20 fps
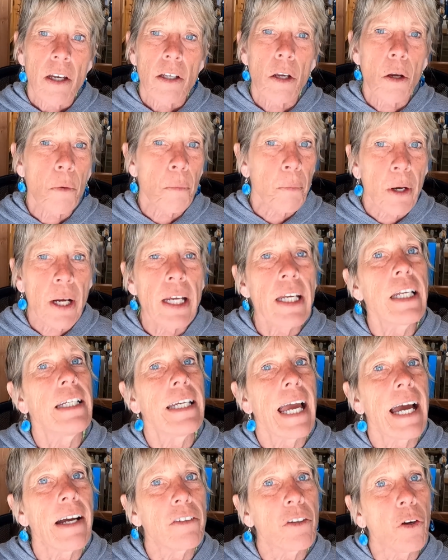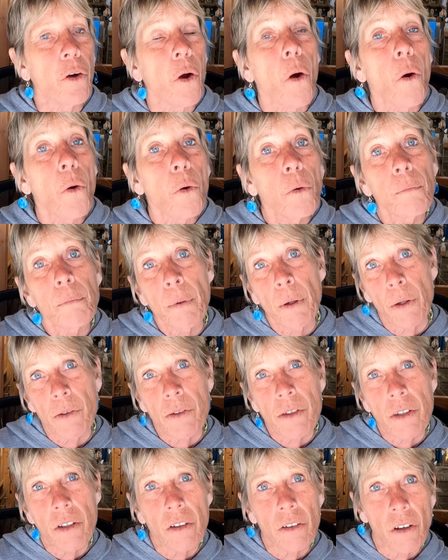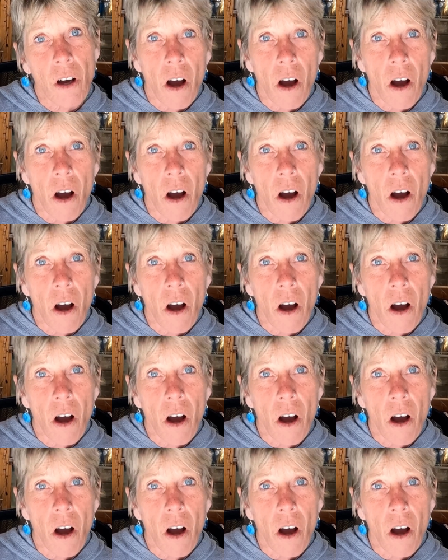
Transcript: you're breaking down your own personal